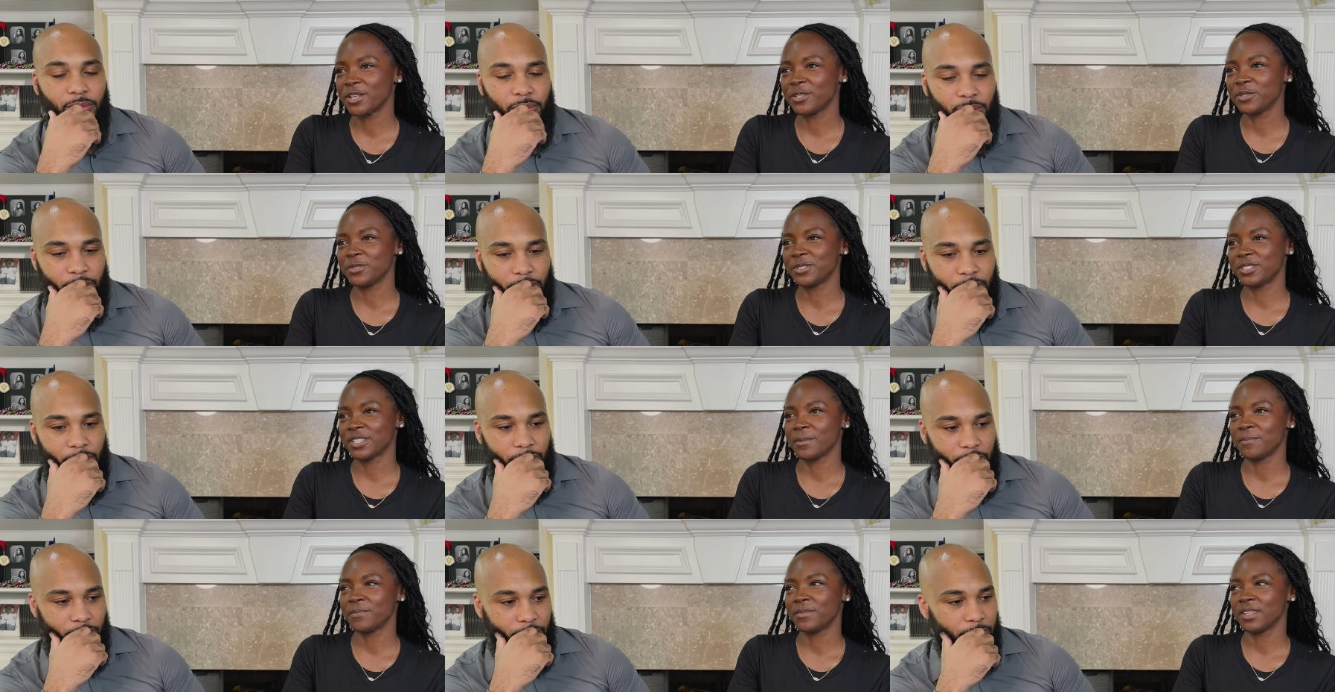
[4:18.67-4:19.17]
Speaker 1: to do
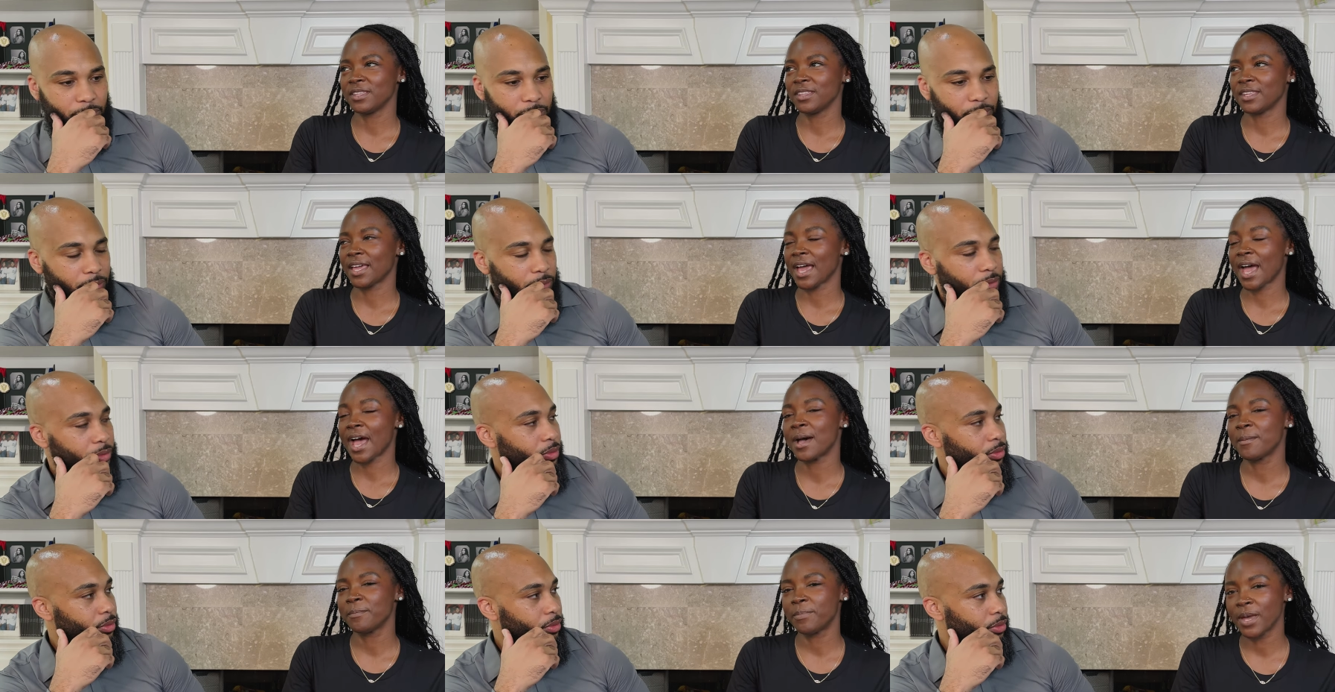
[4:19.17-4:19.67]
something that
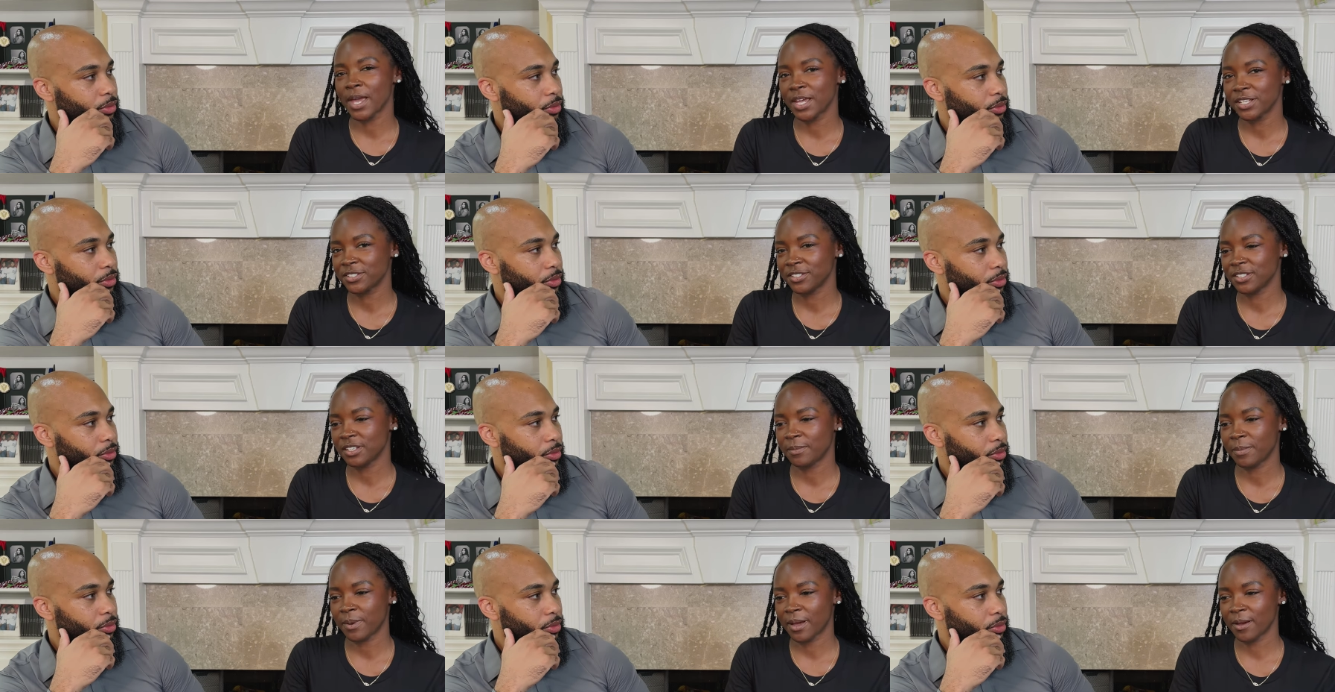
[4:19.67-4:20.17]
I'm
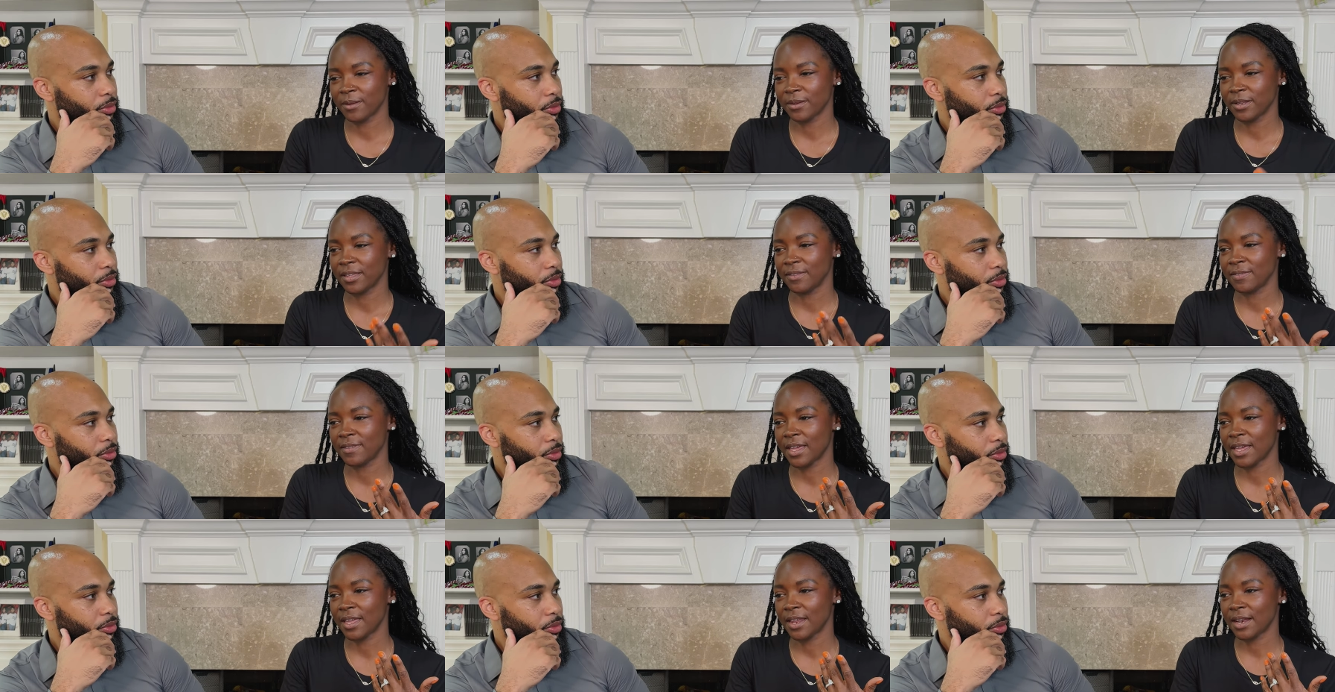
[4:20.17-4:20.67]
passionate about
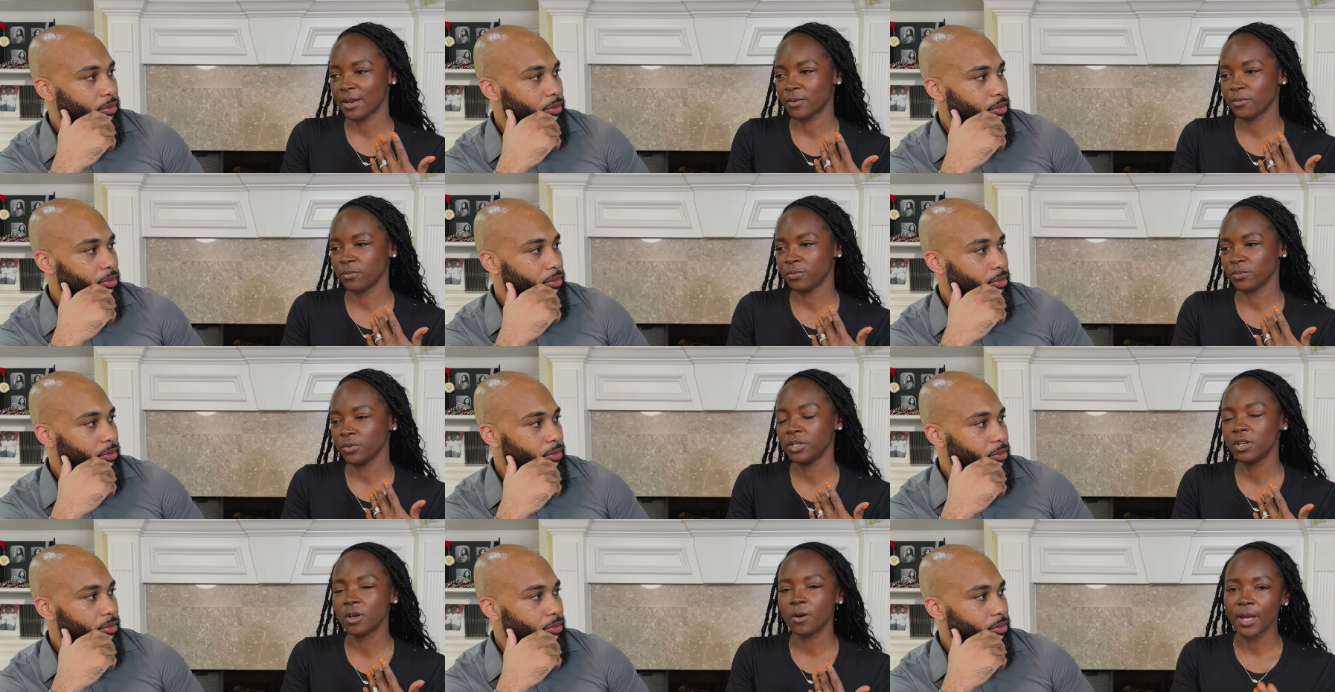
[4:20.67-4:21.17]
and that,
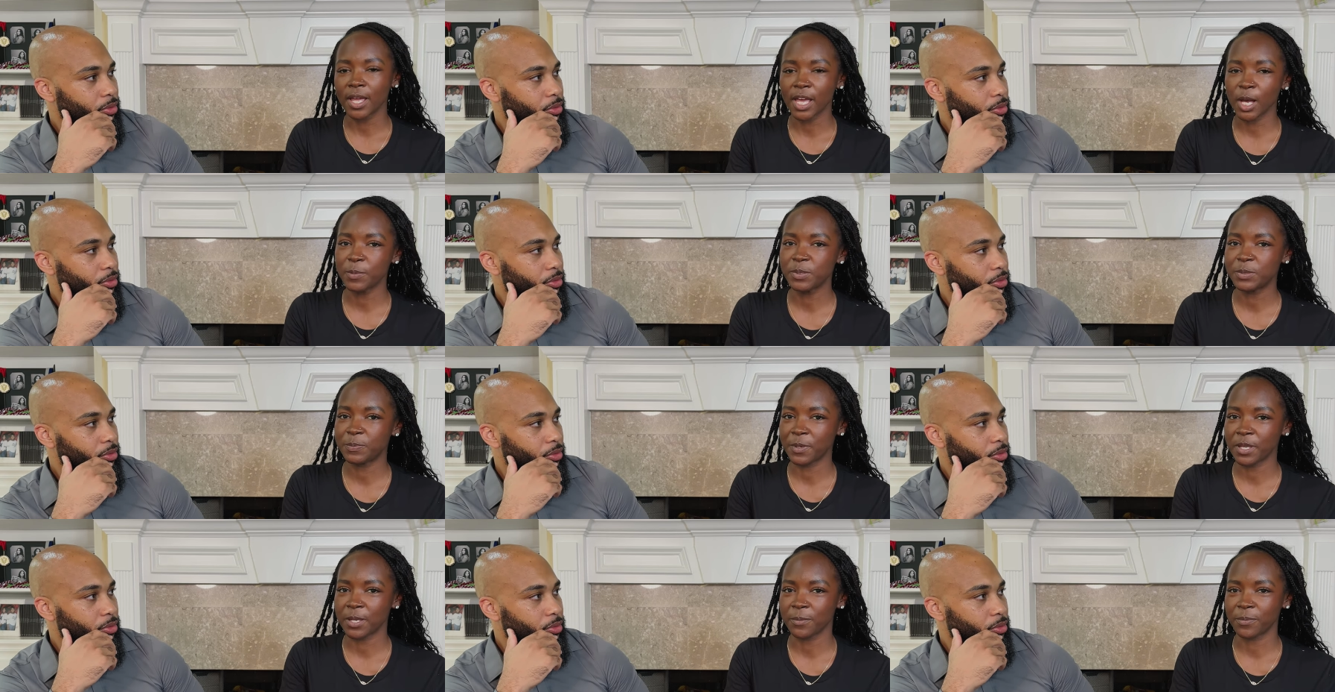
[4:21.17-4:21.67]
you know, helps
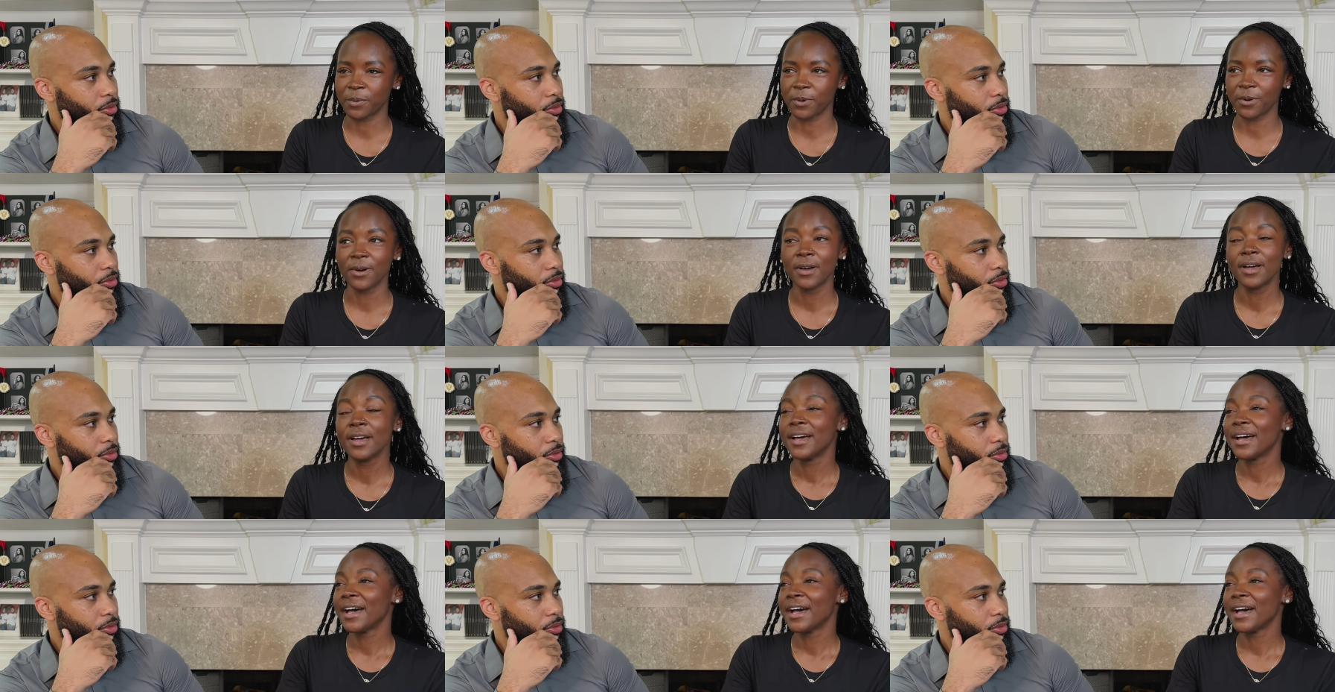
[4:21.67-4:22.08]
people.